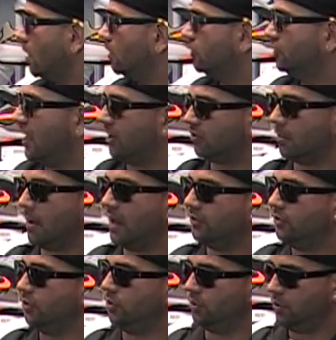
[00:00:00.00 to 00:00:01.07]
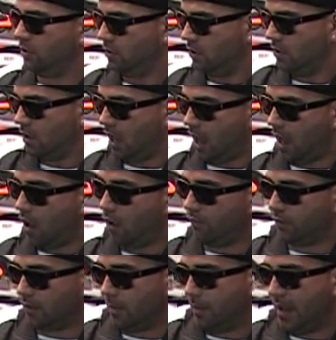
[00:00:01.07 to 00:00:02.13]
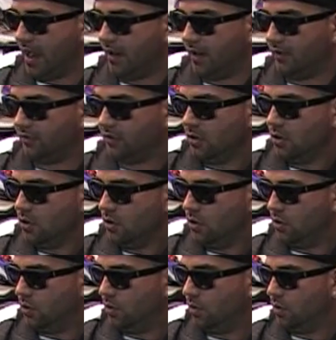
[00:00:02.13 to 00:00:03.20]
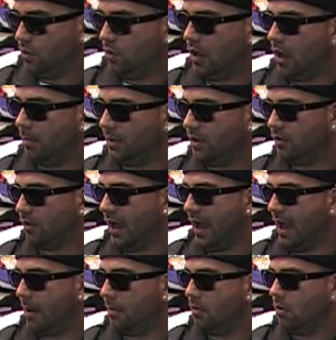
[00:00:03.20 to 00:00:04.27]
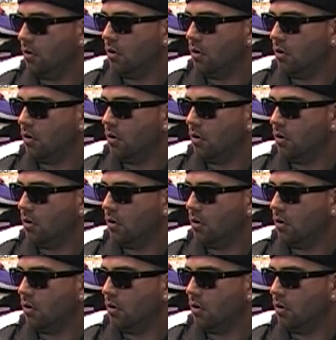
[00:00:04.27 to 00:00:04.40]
Shout to my dude over in Paris who helped me grab